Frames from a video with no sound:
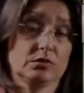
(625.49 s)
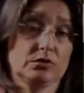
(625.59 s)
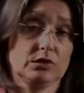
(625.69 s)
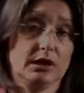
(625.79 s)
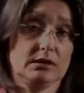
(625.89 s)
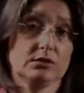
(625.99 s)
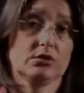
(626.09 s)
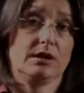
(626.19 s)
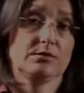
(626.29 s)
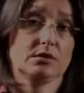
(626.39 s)
So that
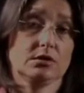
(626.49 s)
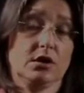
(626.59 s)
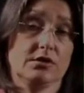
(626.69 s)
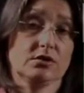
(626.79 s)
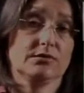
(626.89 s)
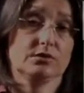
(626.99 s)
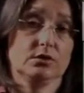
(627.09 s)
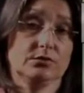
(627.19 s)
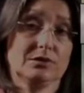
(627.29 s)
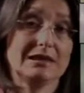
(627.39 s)
describes the concept
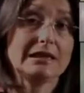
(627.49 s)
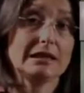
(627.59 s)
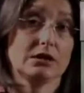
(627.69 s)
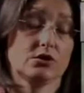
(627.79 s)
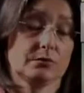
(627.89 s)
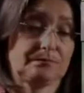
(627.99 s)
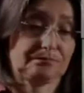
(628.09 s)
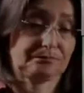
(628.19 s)
of linkage.